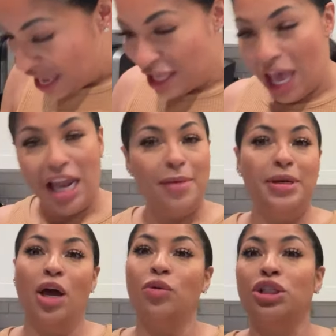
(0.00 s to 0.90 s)
Y'all let me
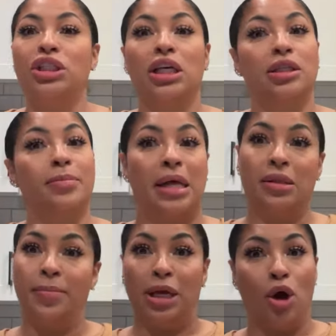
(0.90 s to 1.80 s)
know when she says something about the
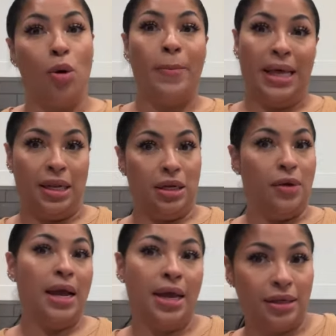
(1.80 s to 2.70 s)
big old butt.
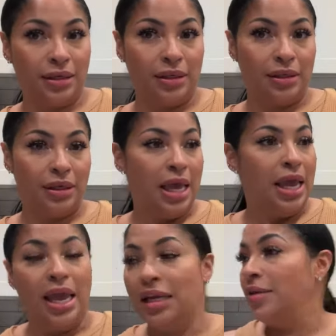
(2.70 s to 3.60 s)
Okay?
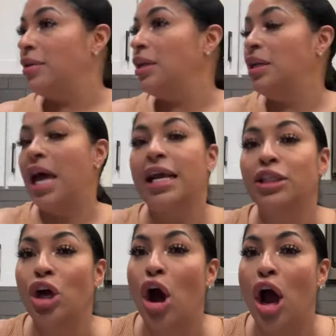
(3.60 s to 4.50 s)
In the in the nice
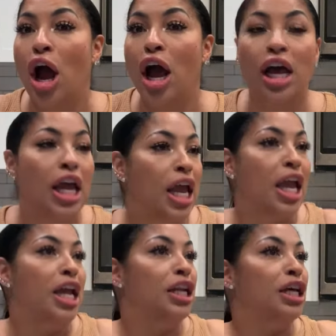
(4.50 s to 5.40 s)
car,
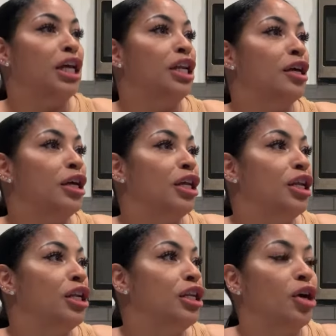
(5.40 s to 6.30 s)
in the in the in the,
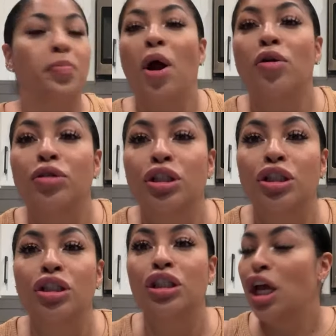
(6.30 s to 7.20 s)
the
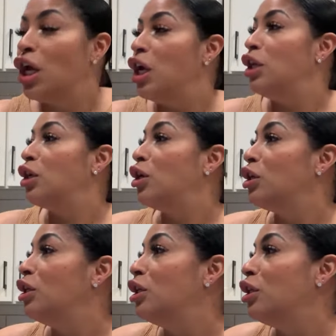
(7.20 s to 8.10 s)
purses, in the
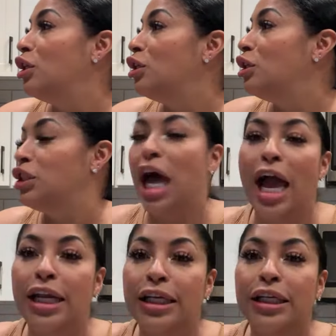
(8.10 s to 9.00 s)
in the in the
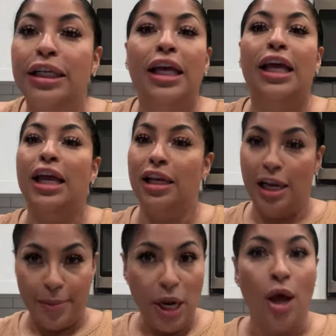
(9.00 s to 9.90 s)
designer, and
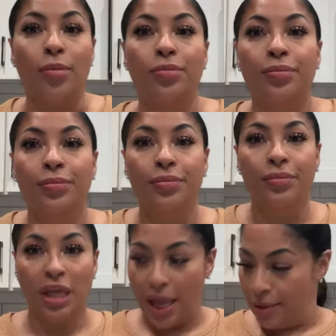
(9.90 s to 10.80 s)
let me know.
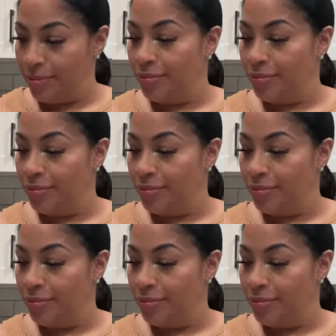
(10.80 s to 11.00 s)
Okay?